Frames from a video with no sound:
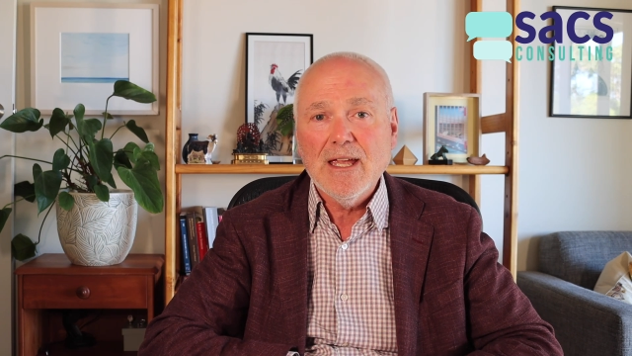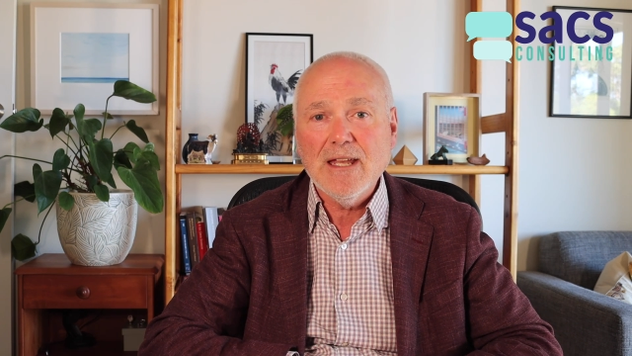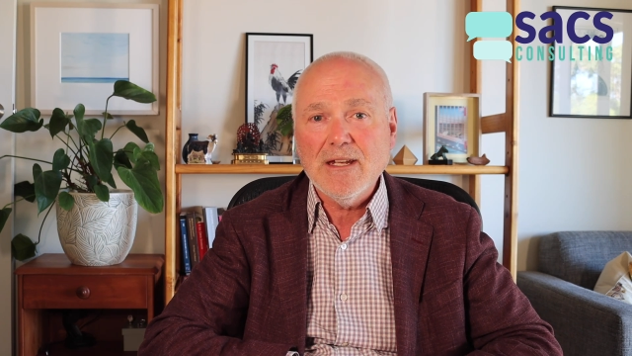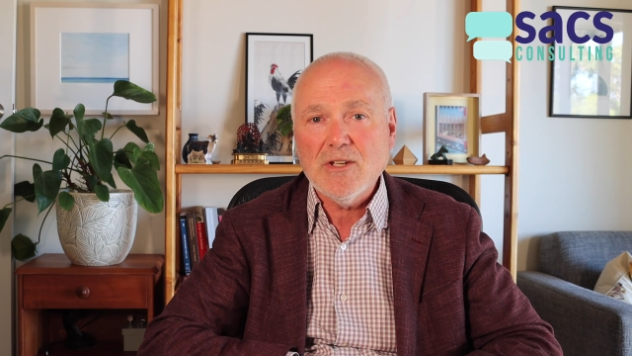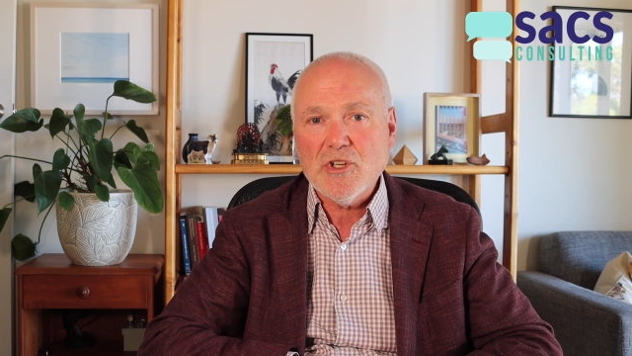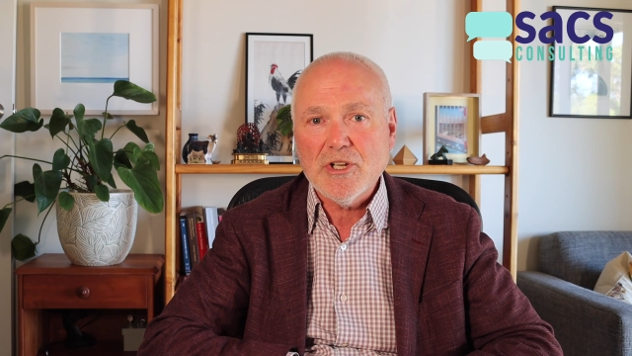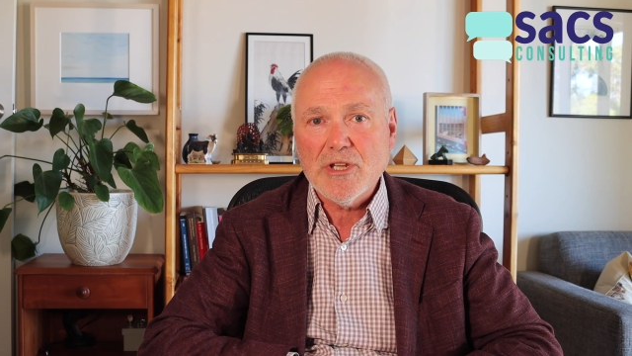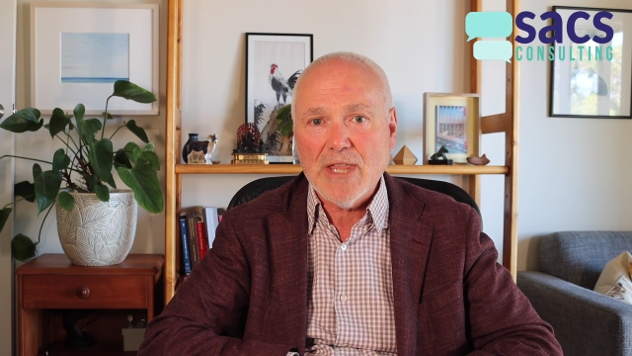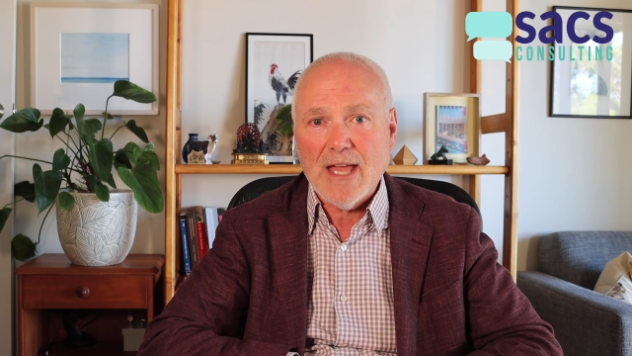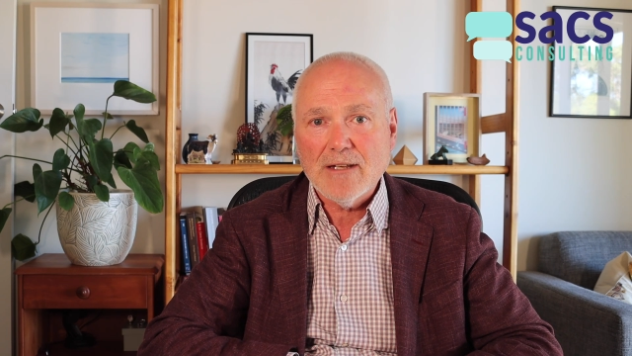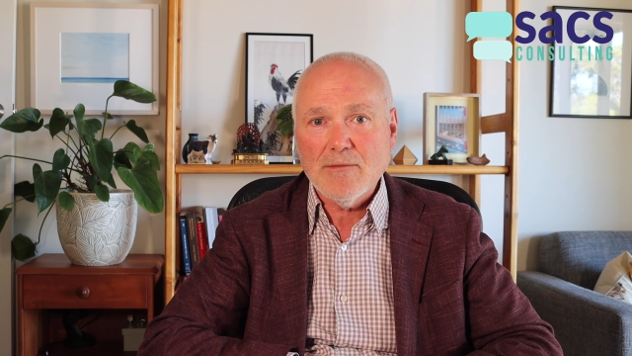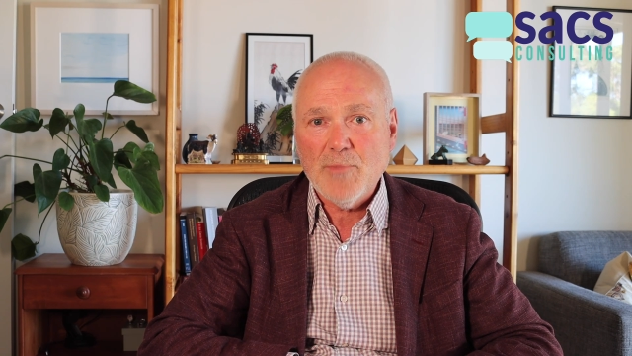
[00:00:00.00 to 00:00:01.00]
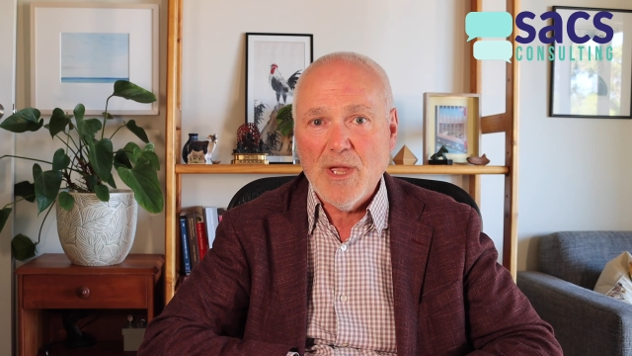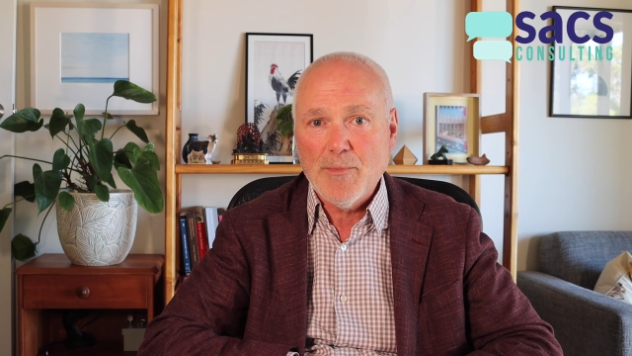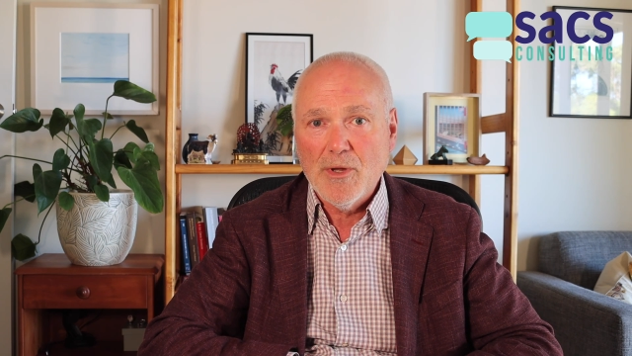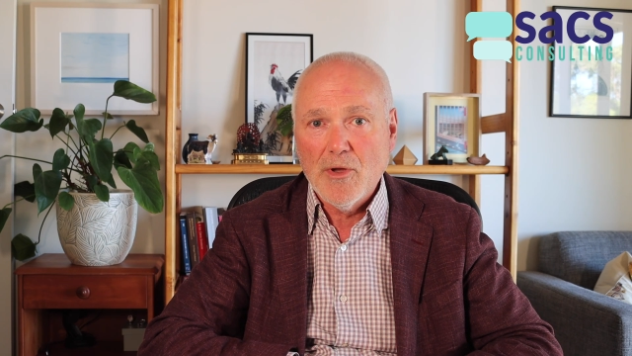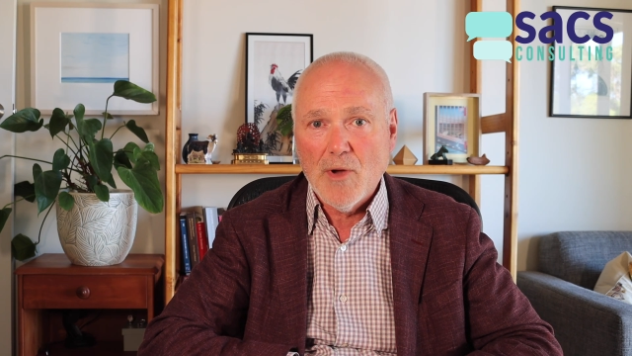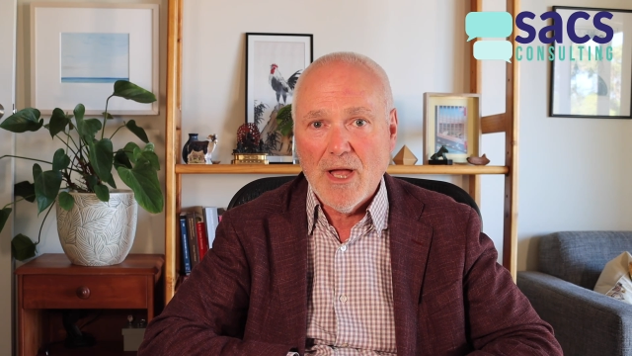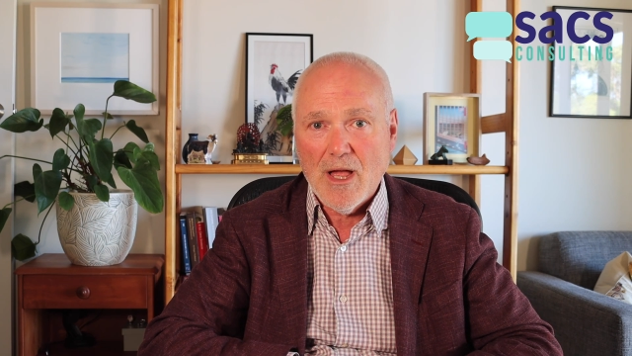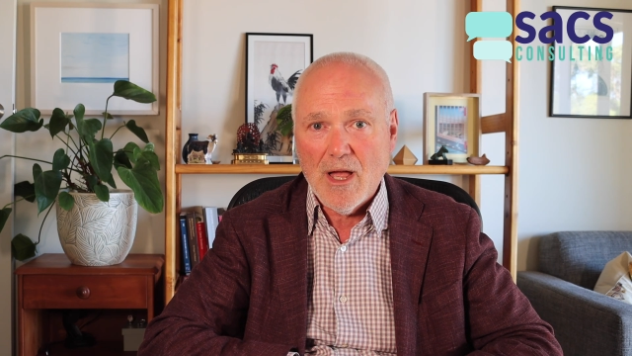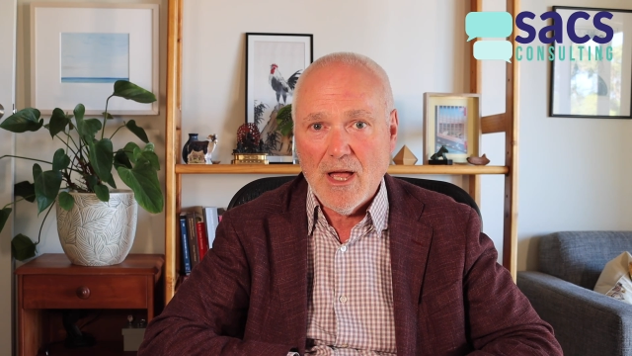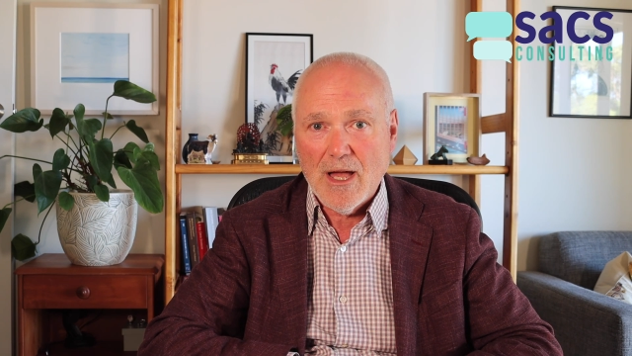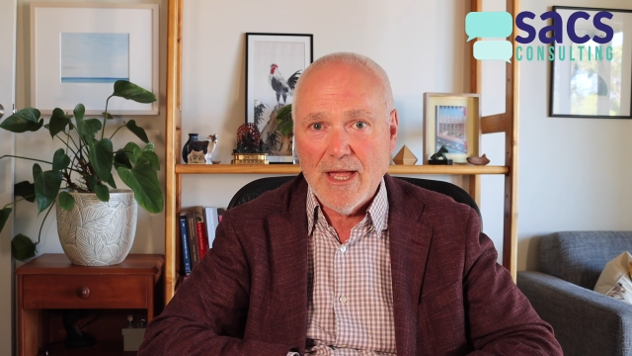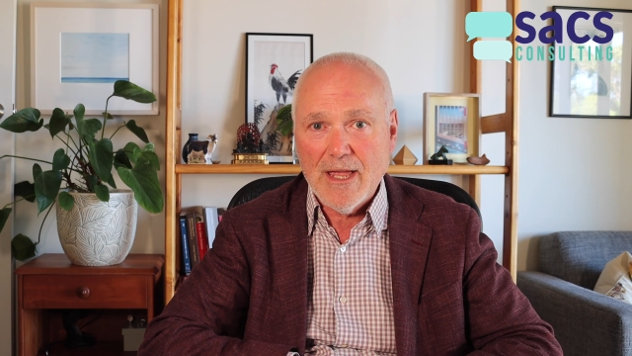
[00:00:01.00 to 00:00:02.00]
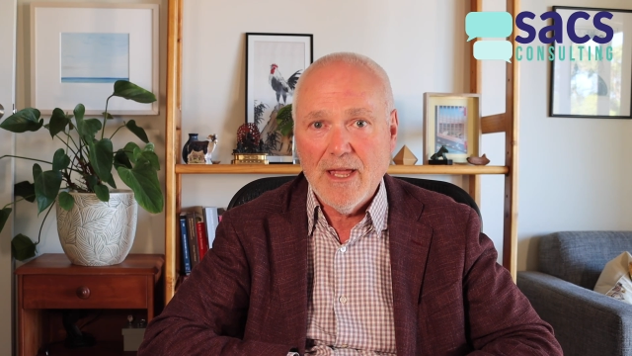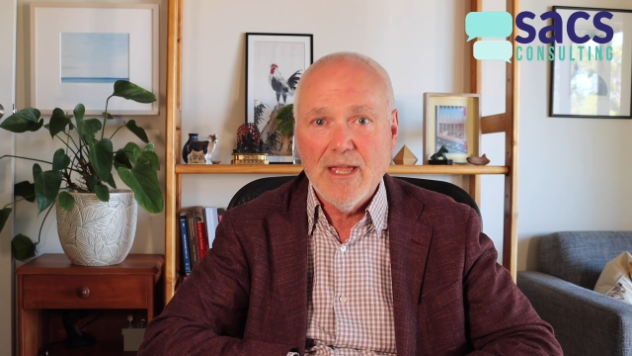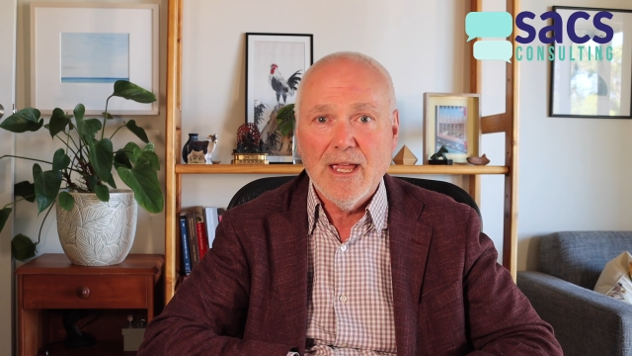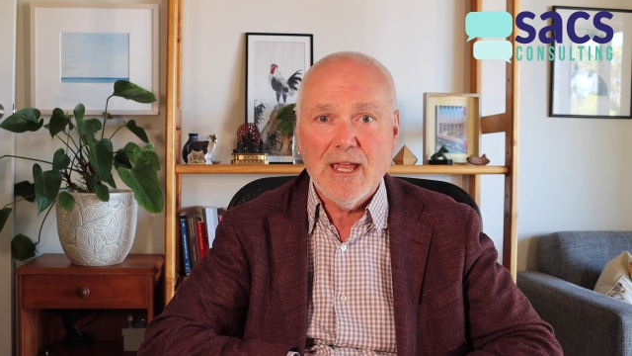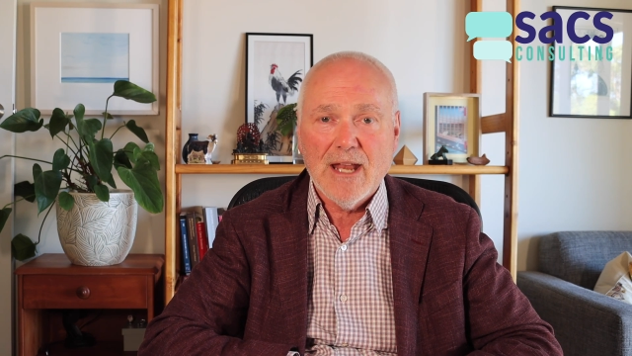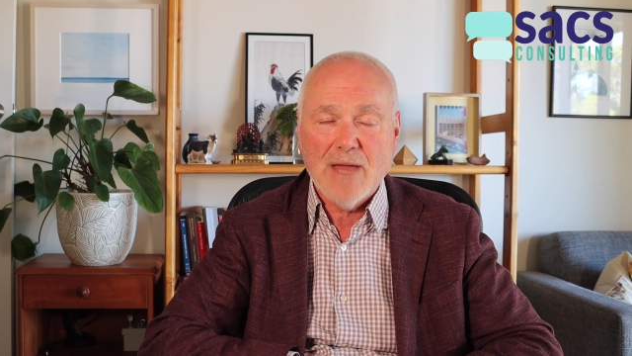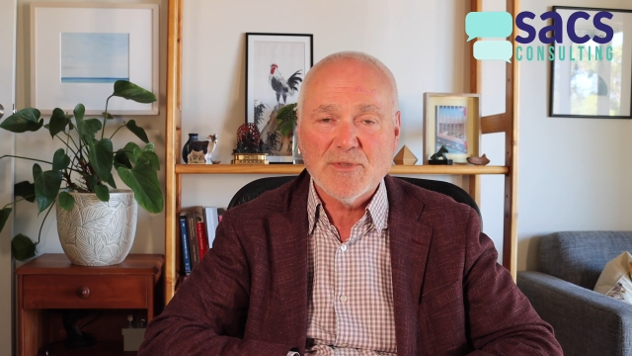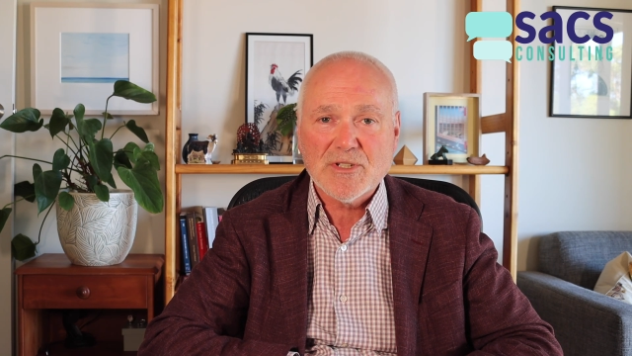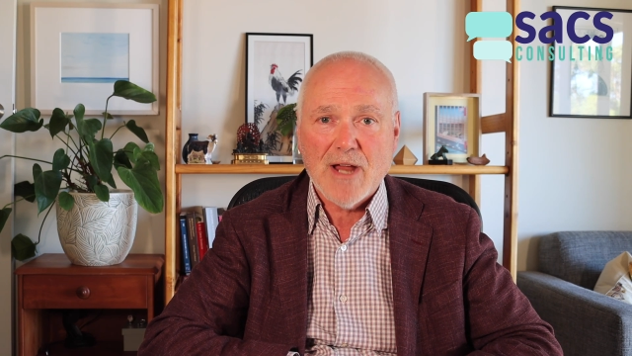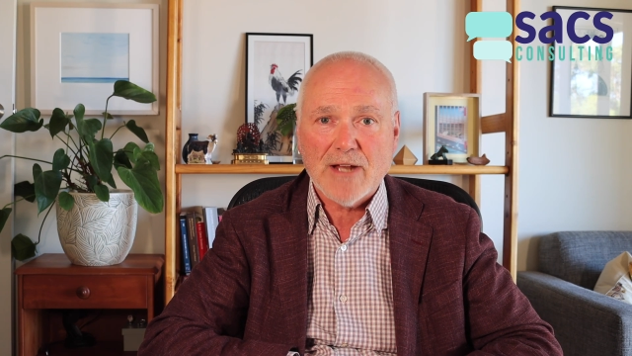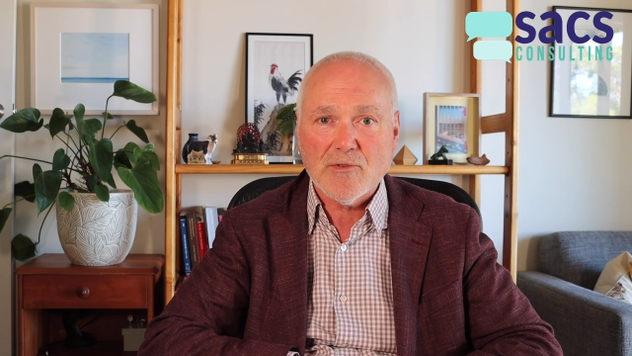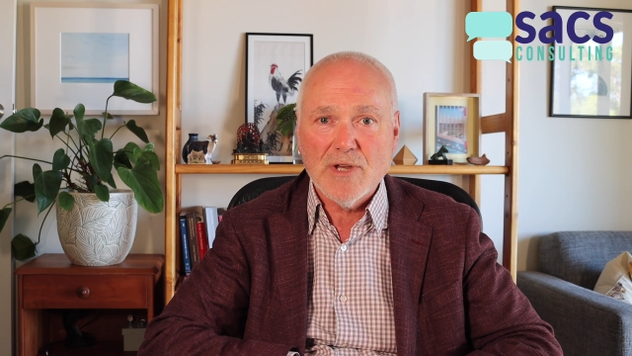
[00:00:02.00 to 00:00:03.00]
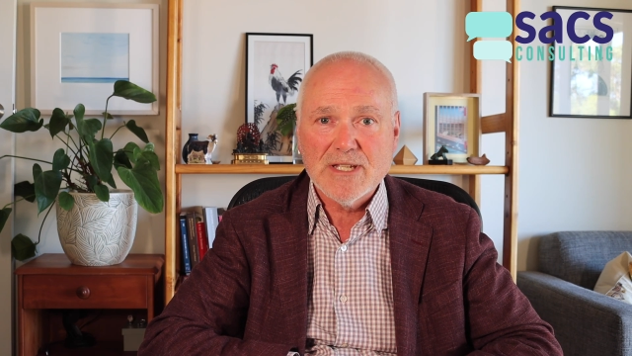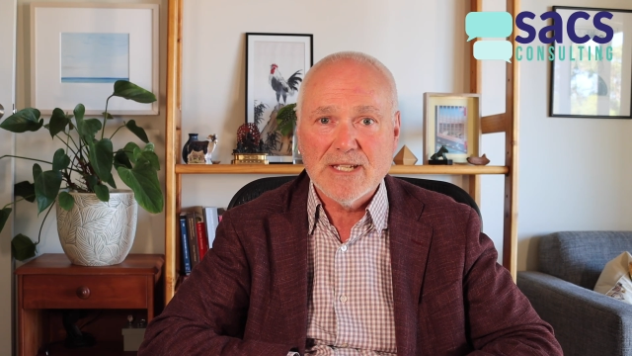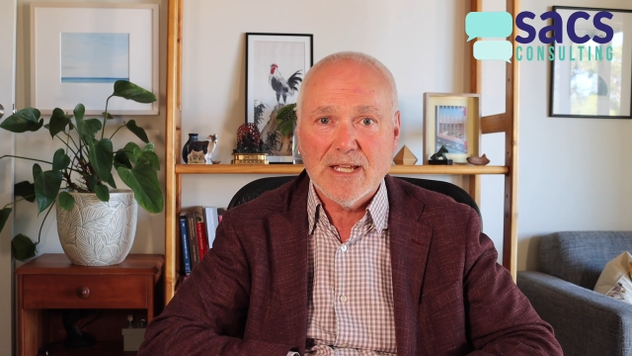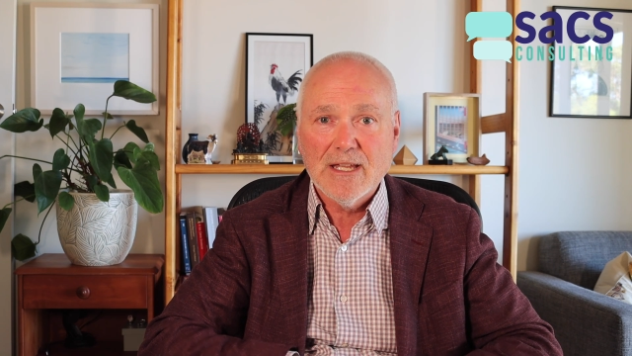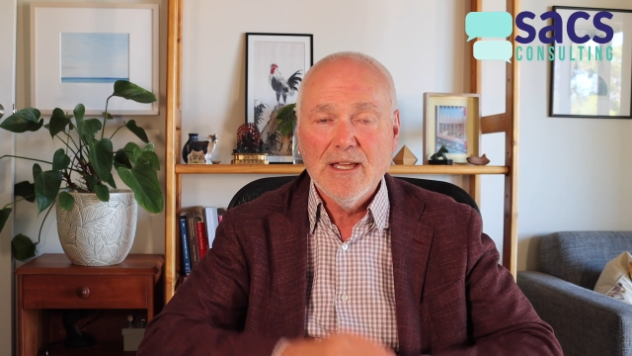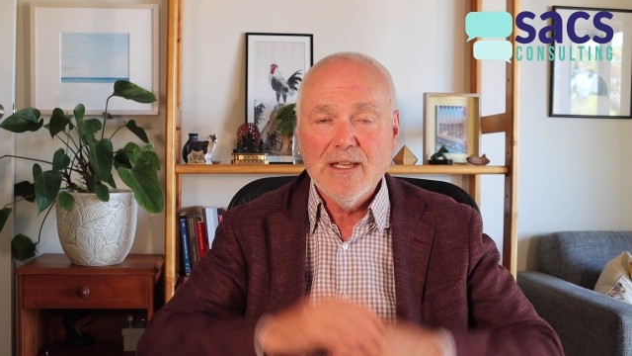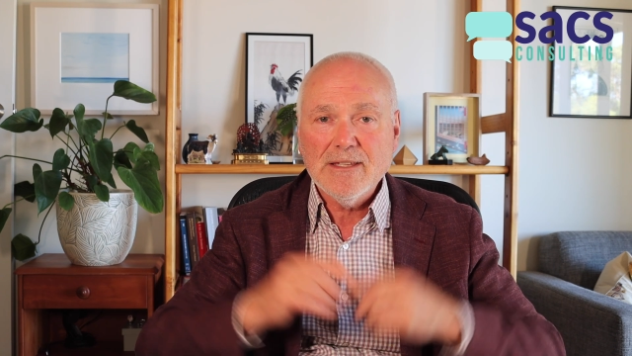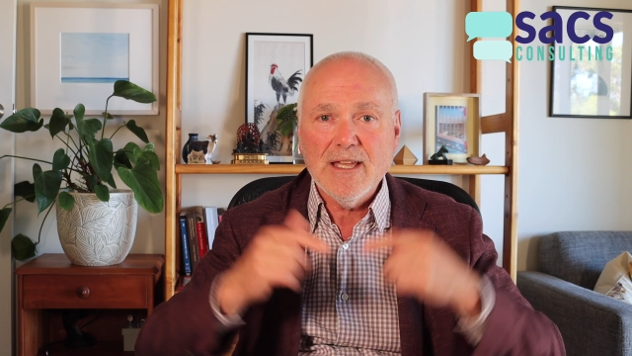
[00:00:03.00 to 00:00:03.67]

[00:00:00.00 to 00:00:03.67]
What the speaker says: In addition to that, people who are high in abstract reasoning